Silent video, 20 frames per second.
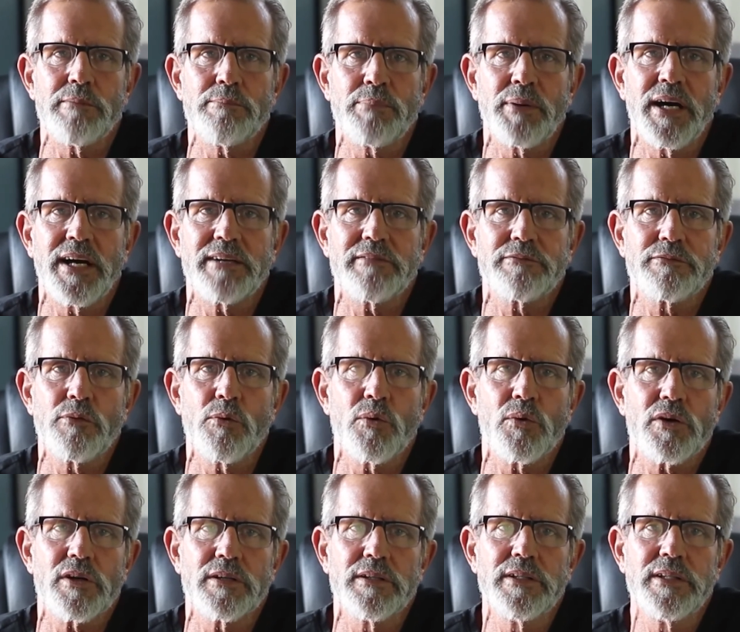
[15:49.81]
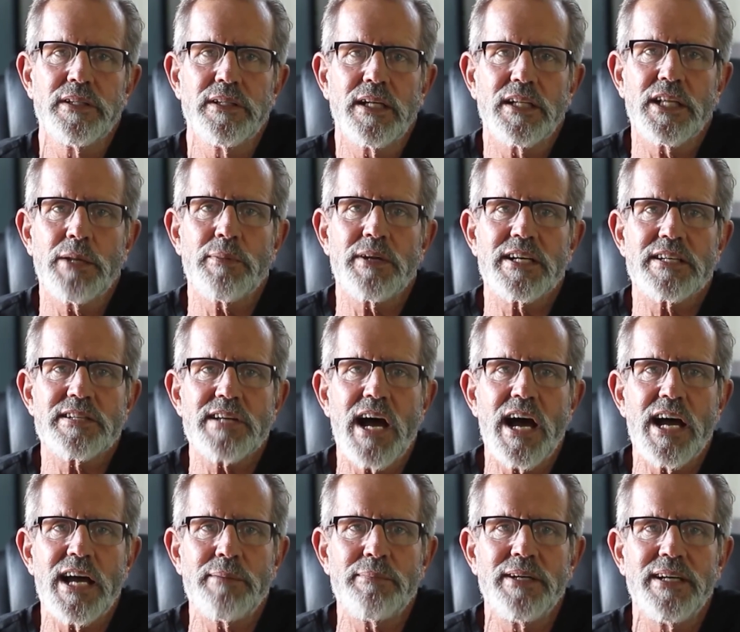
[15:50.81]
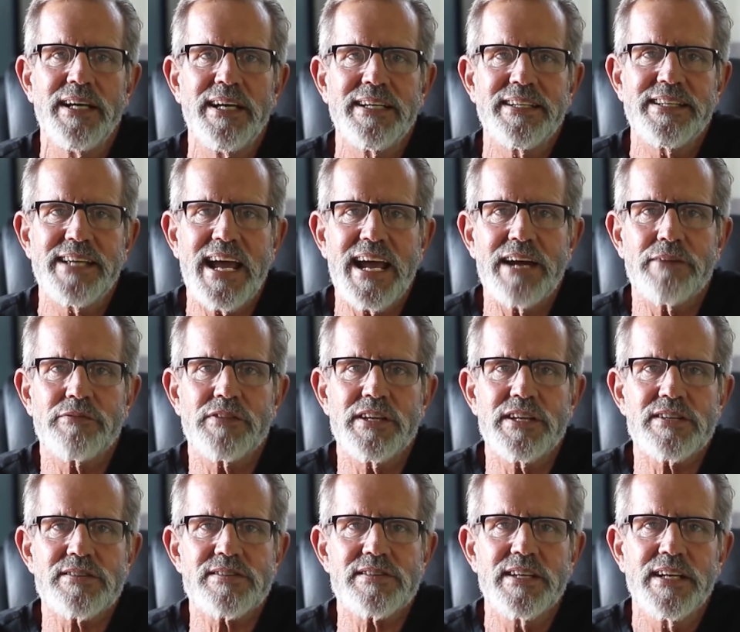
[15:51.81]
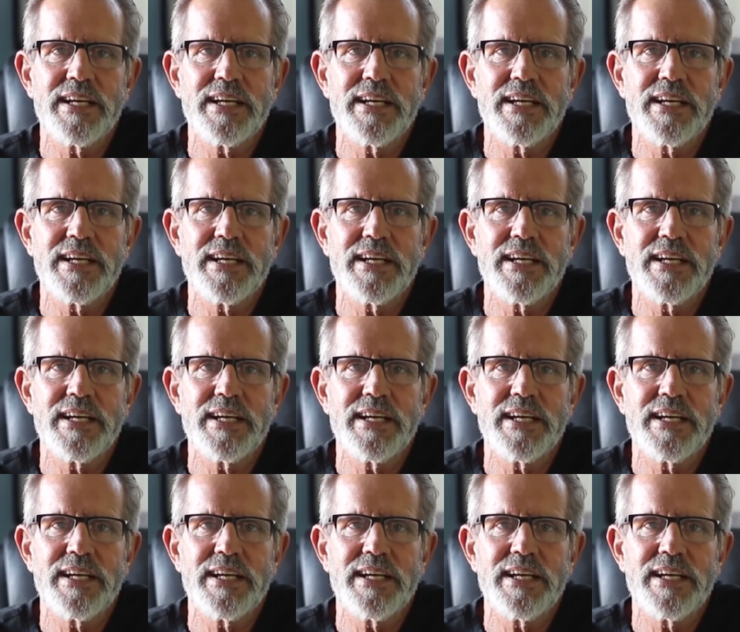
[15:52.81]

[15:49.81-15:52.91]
but for a limited time, you have this